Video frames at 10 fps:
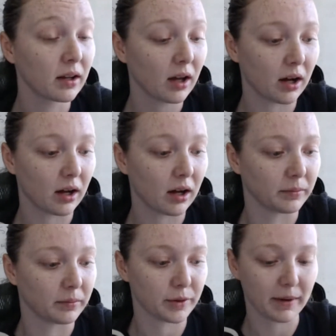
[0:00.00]

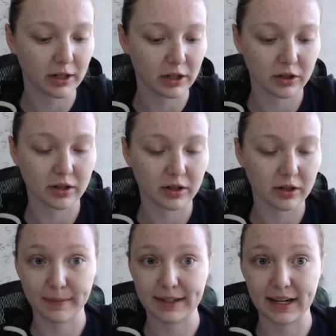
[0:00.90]
So making sure the
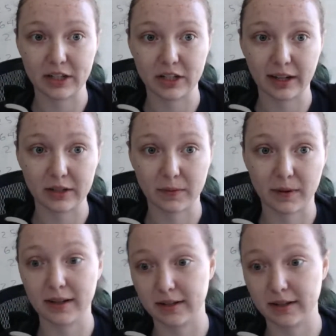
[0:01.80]
documentation gets
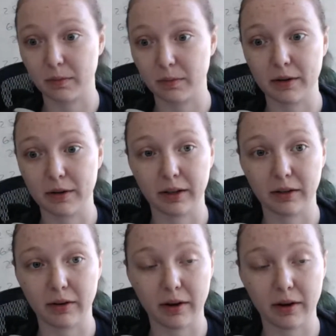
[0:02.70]
written will be a really
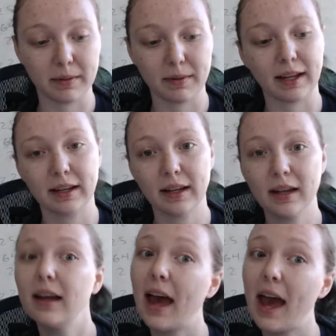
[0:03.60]
great way to be like,
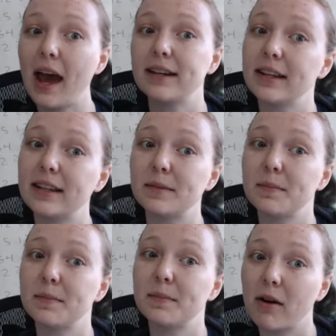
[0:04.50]
hey, I did this
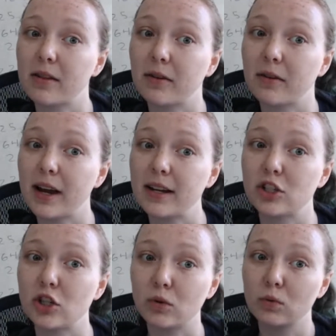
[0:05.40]
big part of the grade.
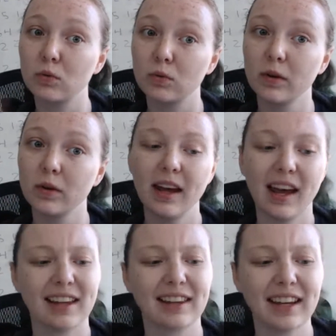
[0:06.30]
So,
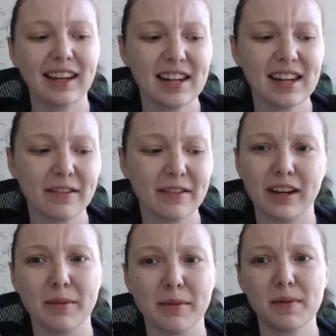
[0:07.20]
and like, it's not fun
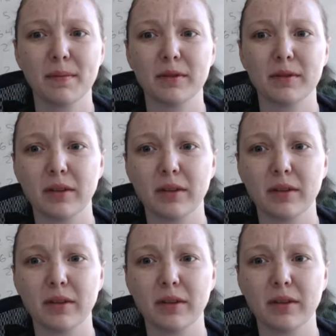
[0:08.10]
and most people don't